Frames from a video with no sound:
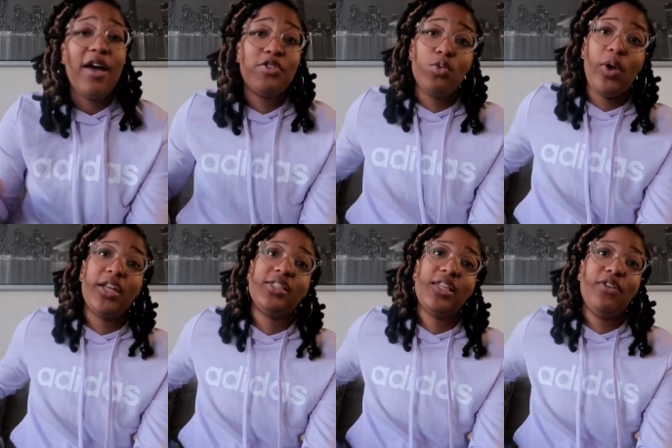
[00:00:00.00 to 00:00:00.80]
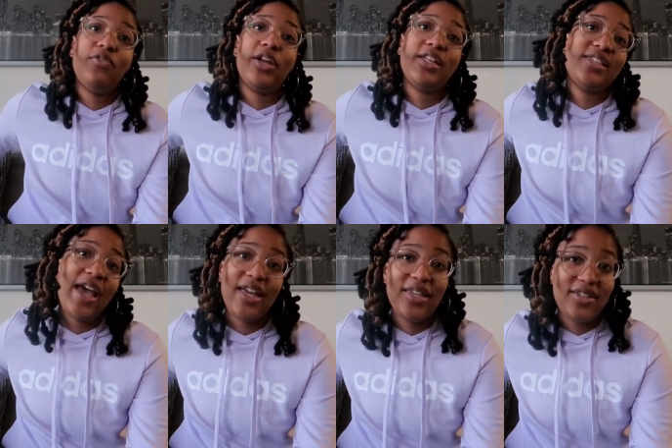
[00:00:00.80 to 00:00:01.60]
have to wear this thing for an
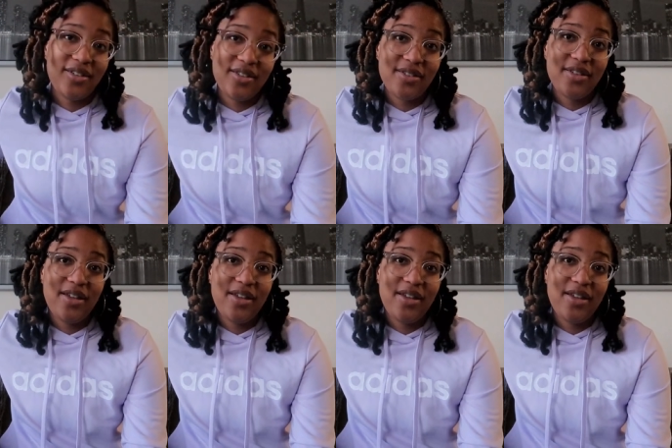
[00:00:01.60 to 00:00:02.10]
entire year